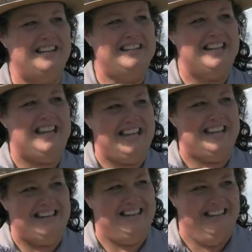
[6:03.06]
of dig
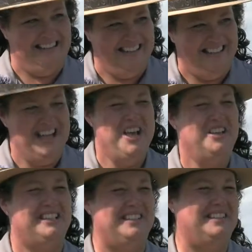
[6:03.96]
in and
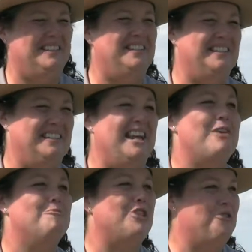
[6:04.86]
to
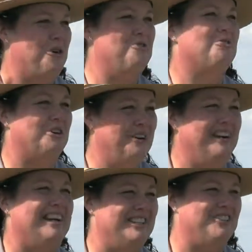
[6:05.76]
not blow over
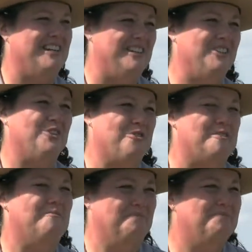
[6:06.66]
during a storm.